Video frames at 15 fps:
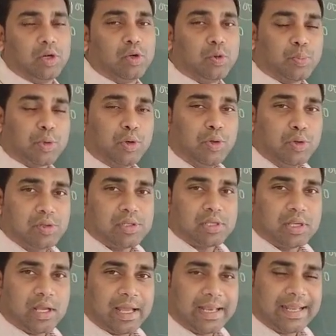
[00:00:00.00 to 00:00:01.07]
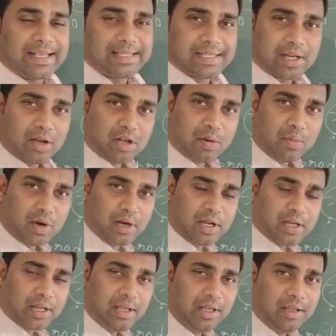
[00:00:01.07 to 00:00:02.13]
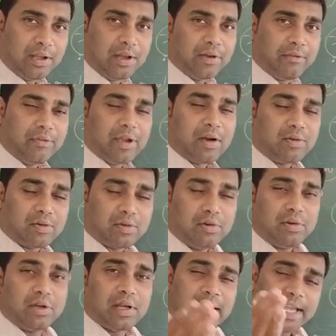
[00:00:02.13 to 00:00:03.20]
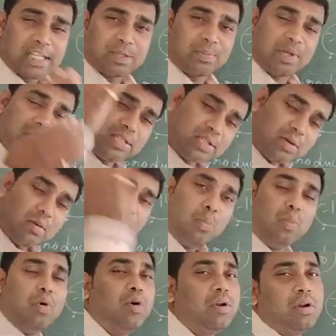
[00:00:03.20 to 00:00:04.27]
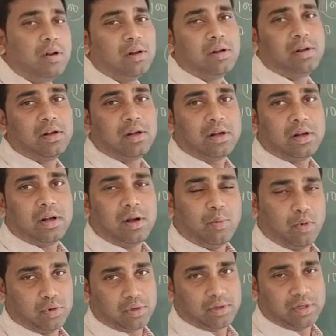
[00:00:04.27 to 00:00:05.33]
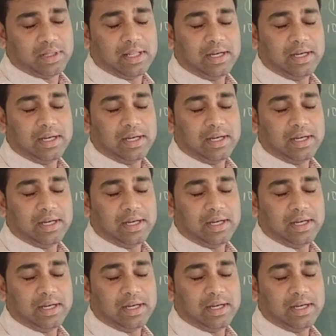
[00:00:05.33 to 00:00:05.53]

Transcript: To produce an extra commodity, we have to expense more amount.